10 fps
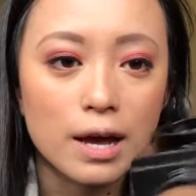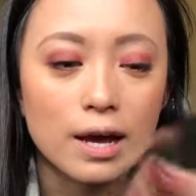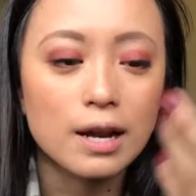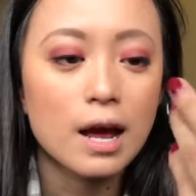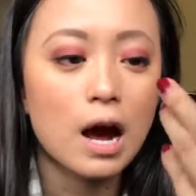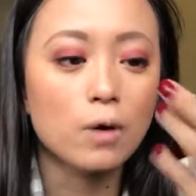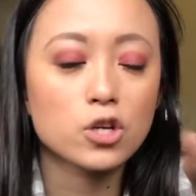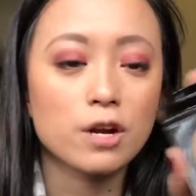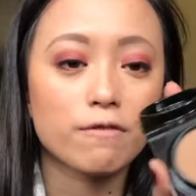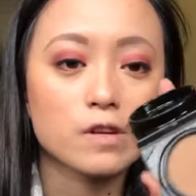and I want
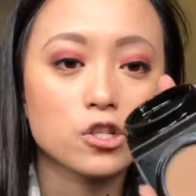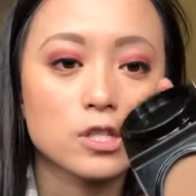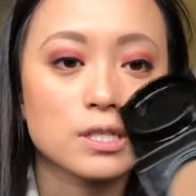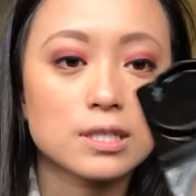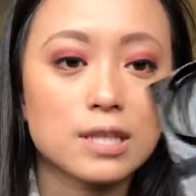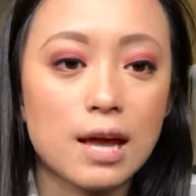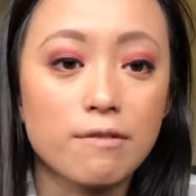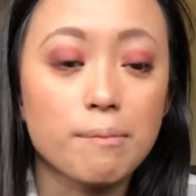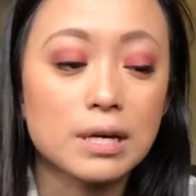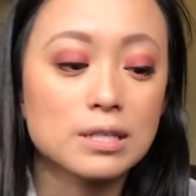to try to finish this because I
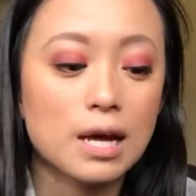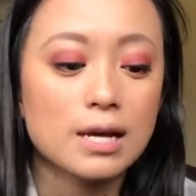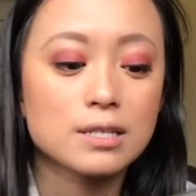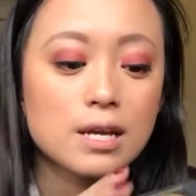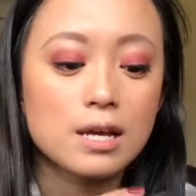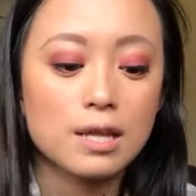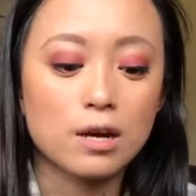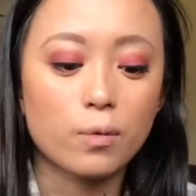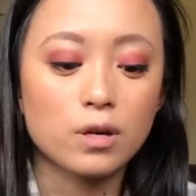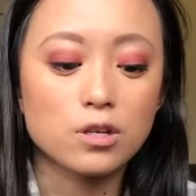have a big size that
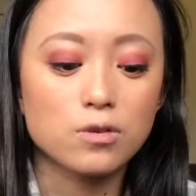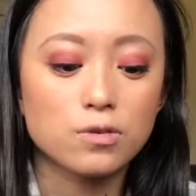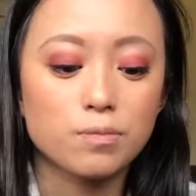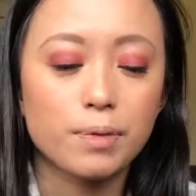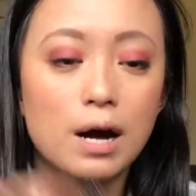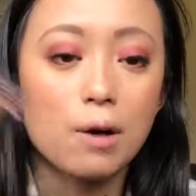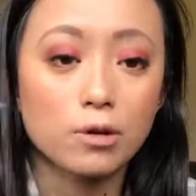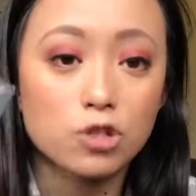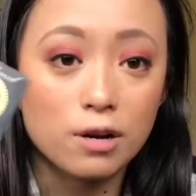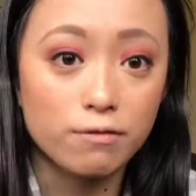I want to use, but I
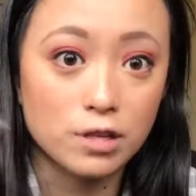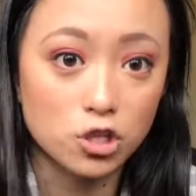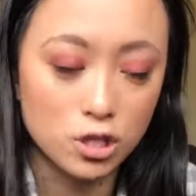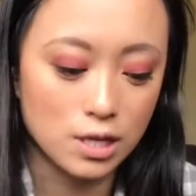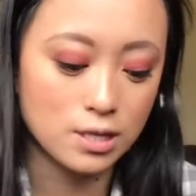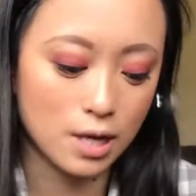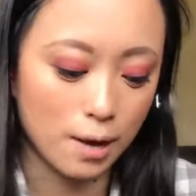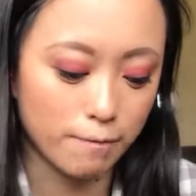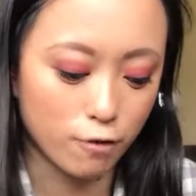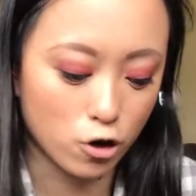want to try to finish this
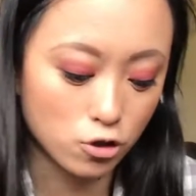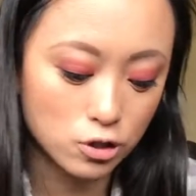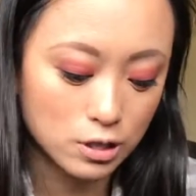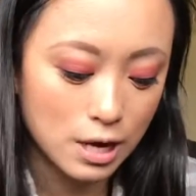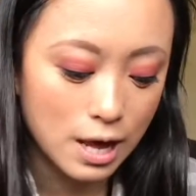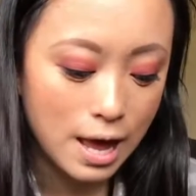up first.